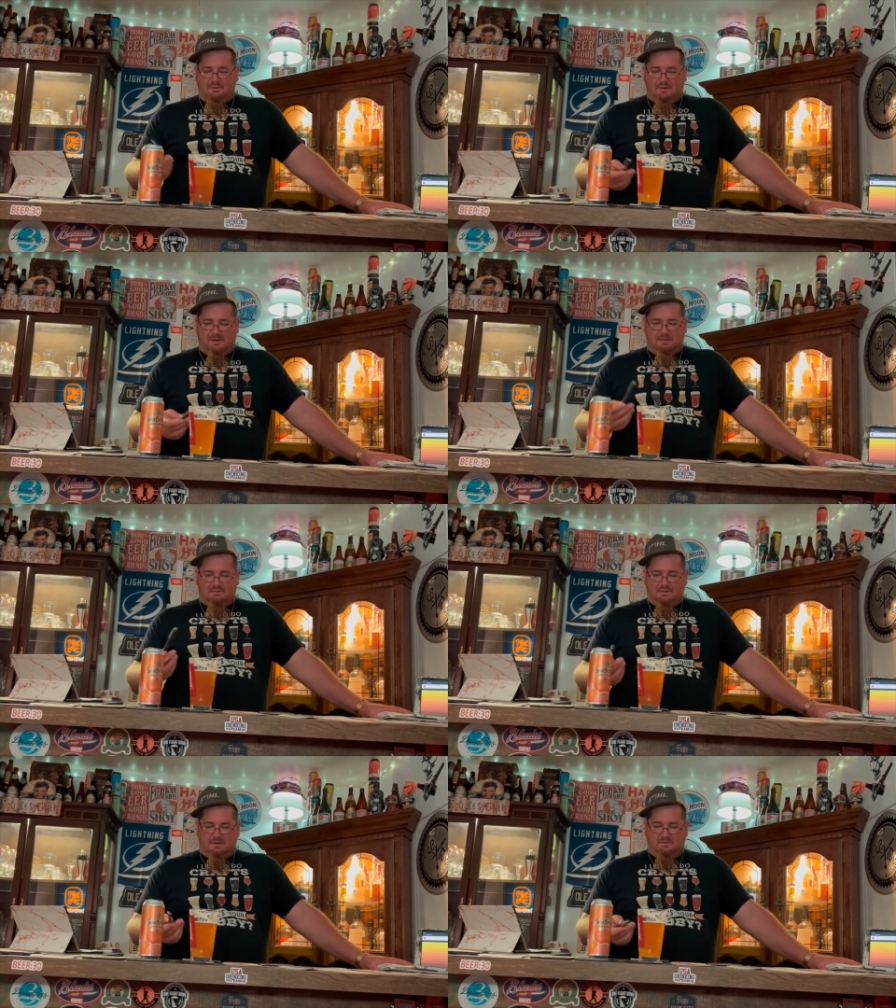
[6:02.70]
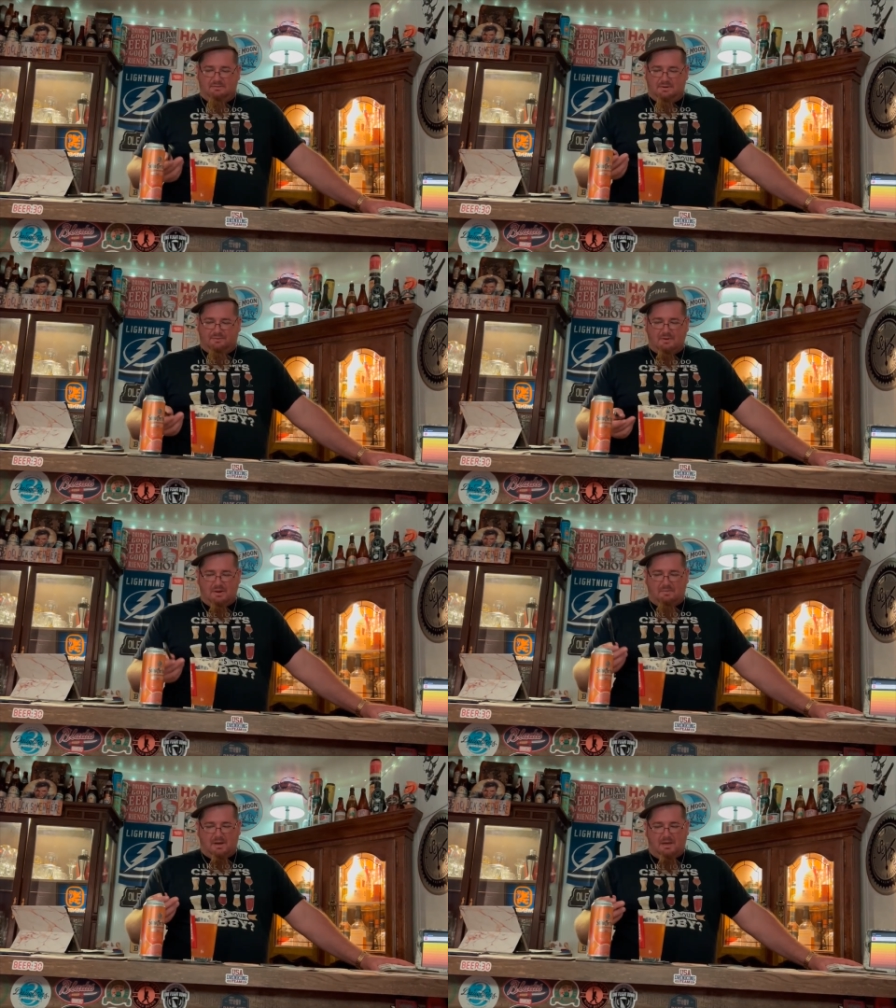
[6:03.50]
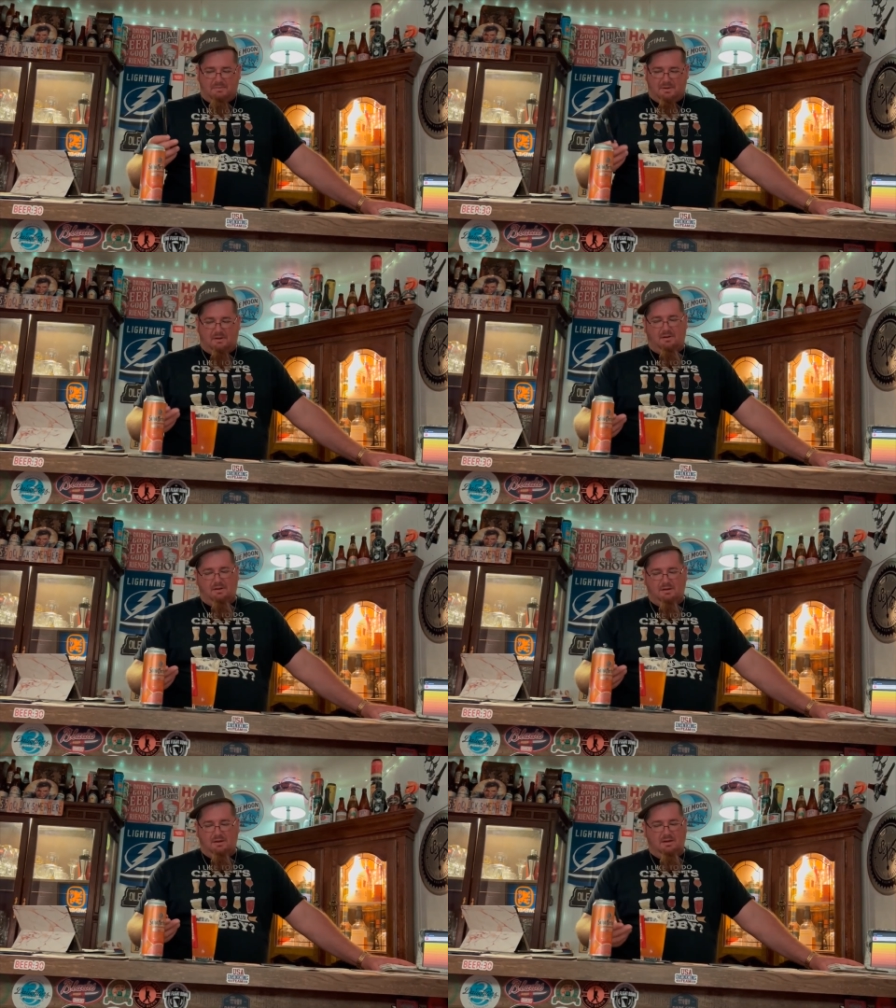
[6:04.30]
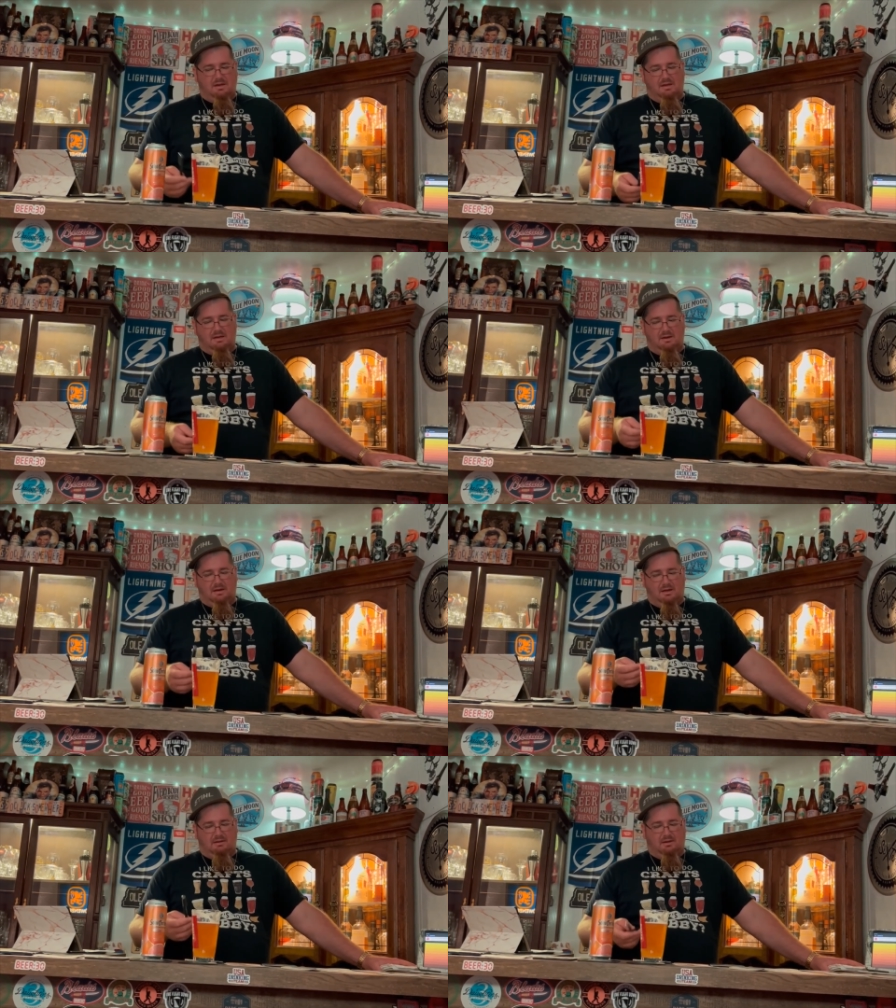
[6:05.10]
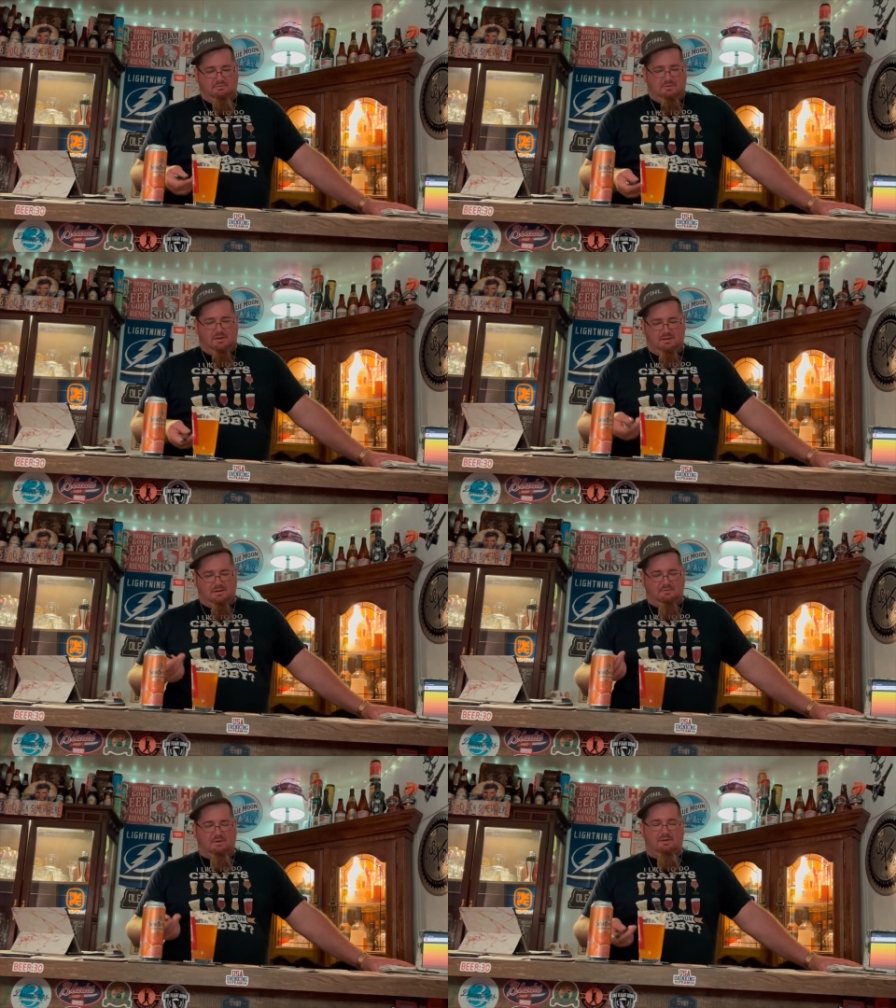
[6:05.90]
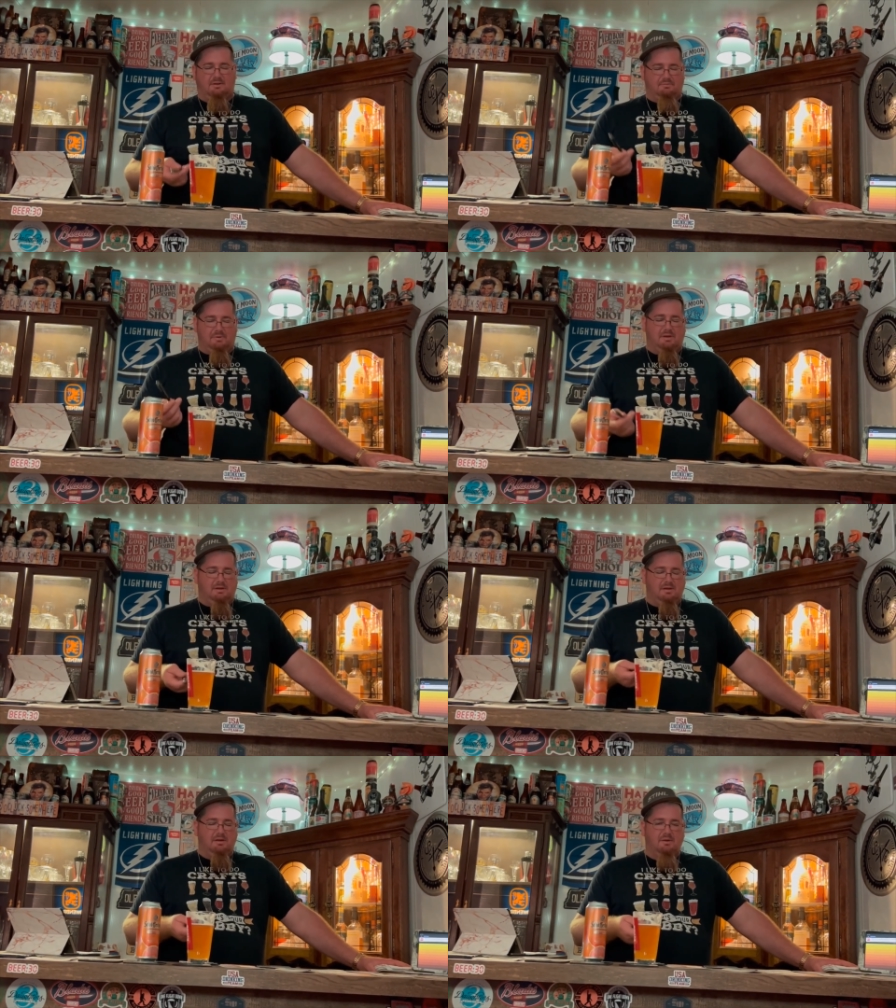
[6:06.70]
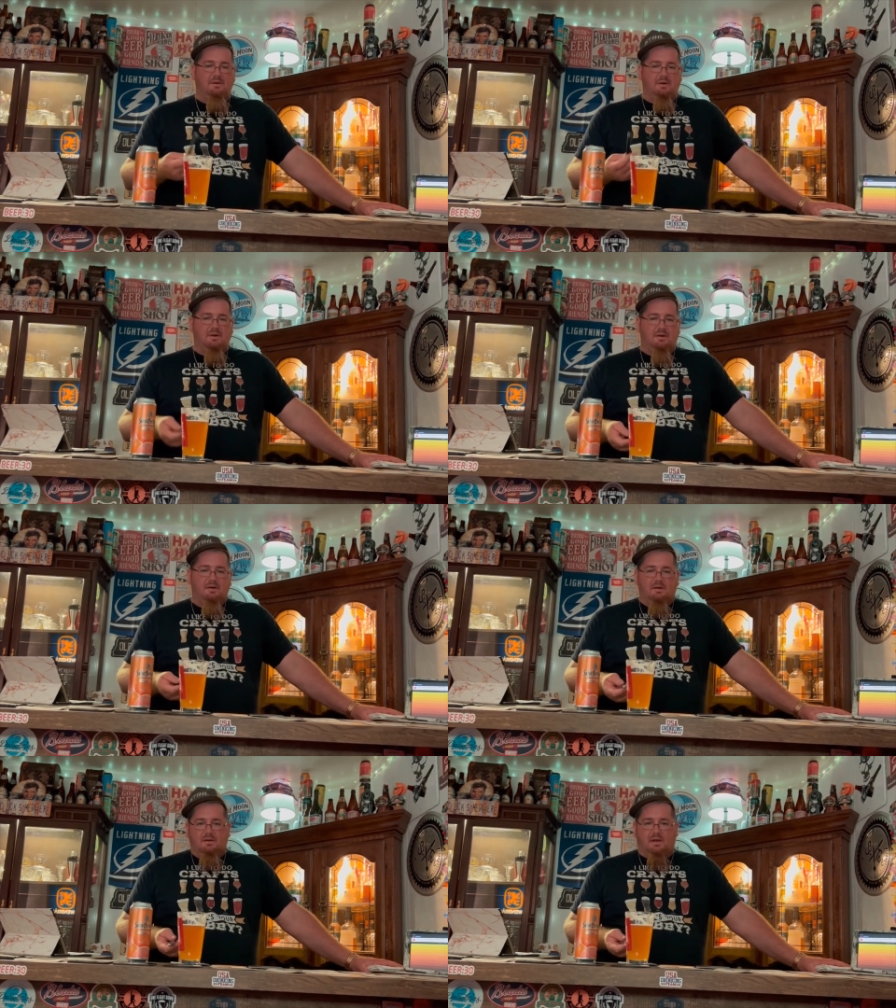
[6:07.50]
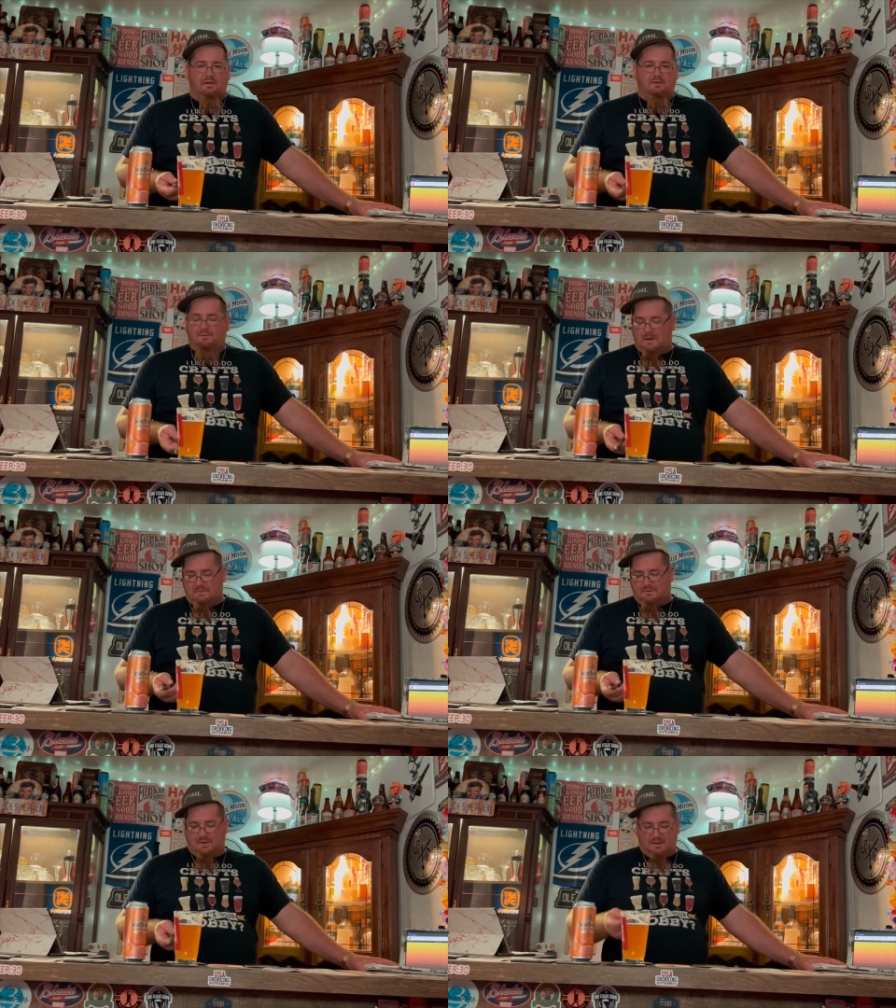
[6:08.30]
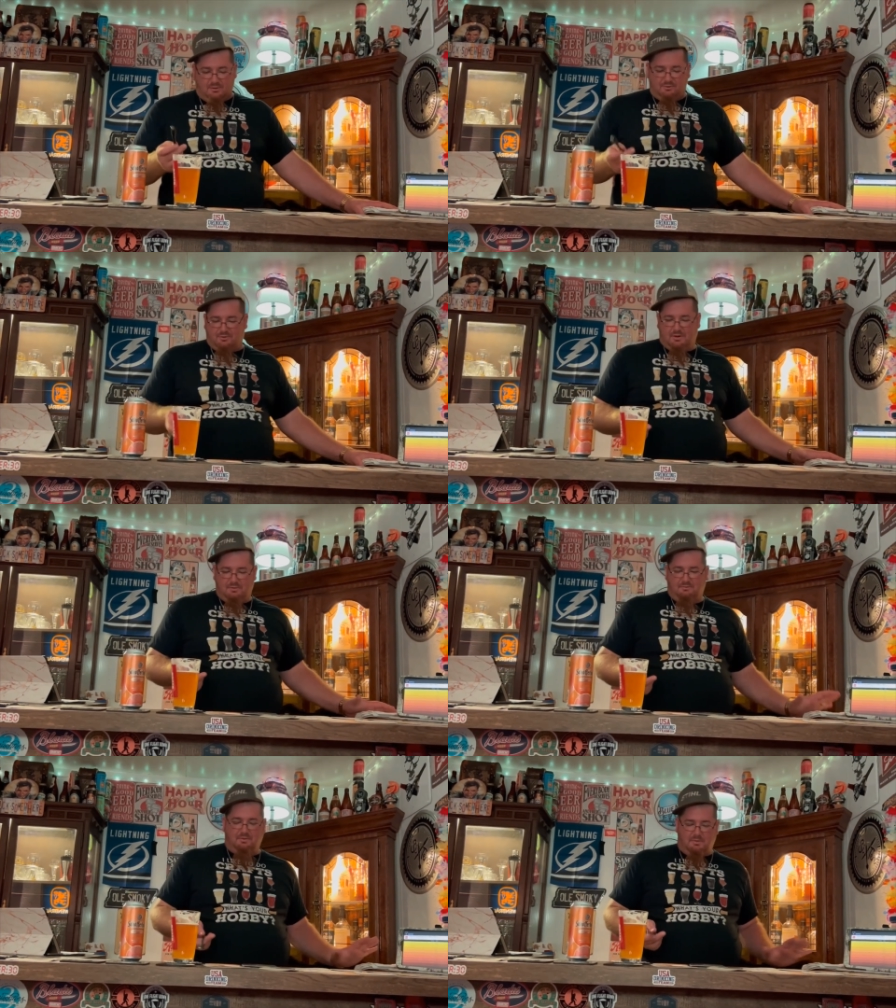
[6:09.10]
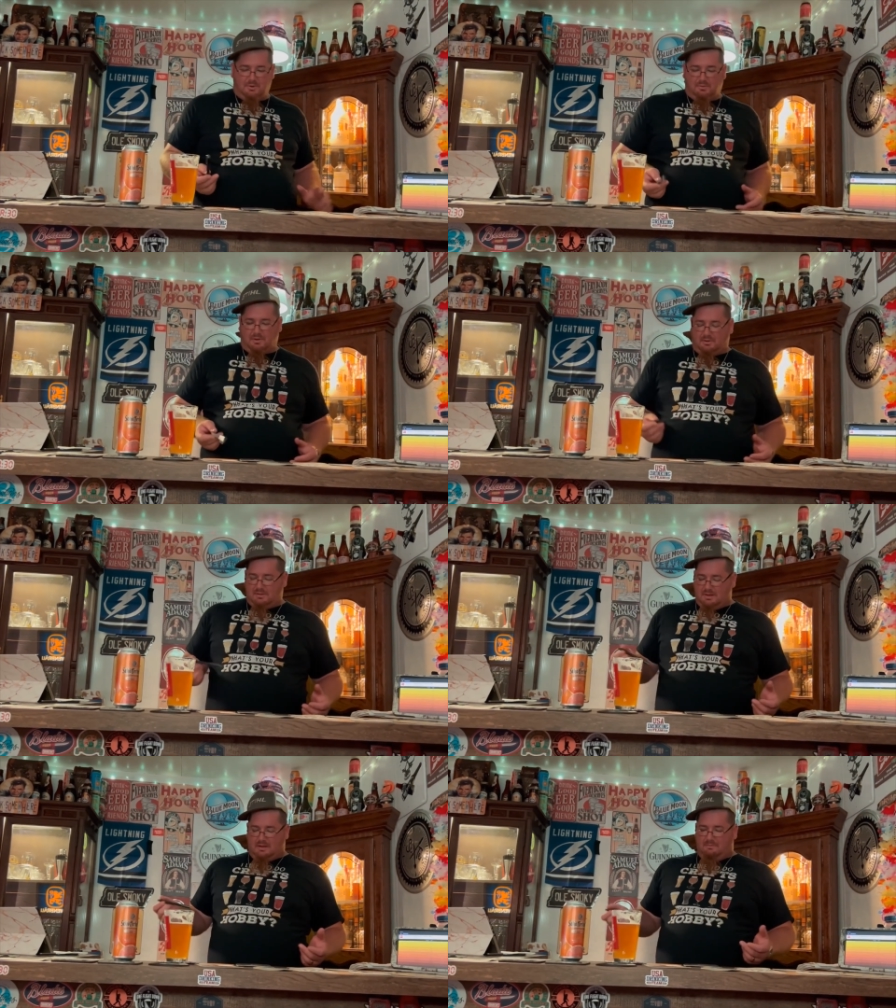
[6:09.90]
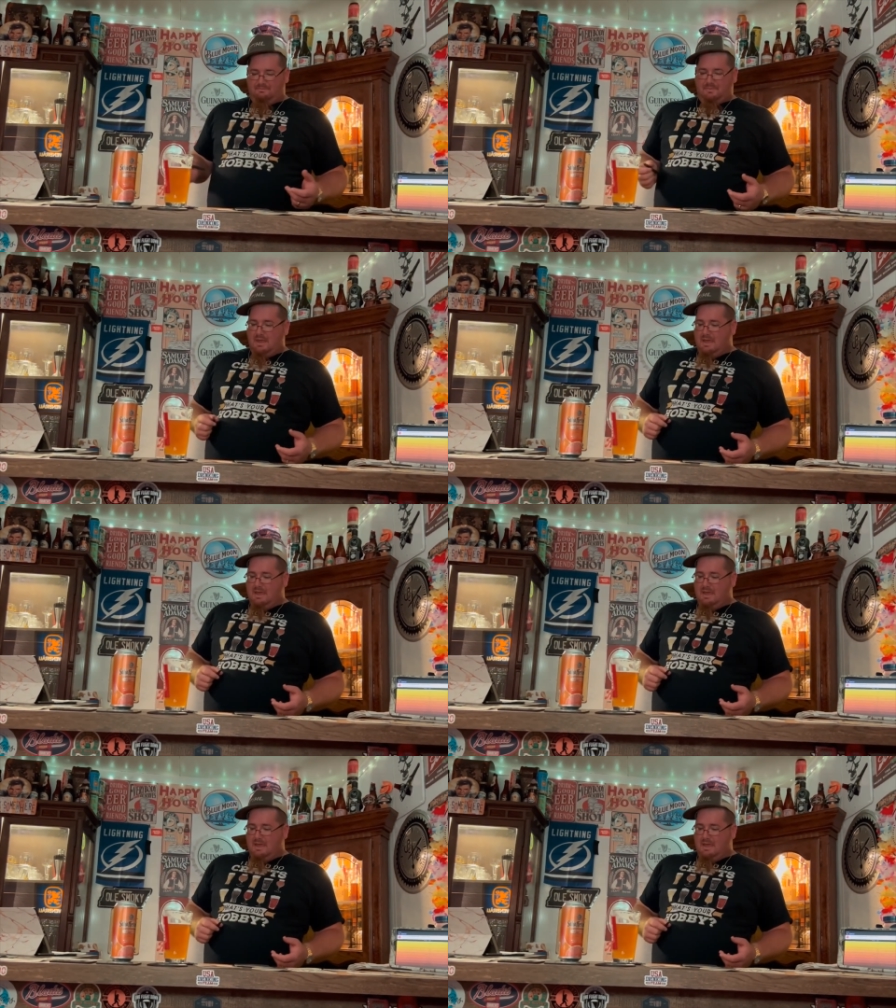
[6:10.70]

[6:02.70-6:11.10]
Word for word: really, you know, if I'm going to buy a beer, and I, I'd rather be at least 5% usually, for the most part. Um,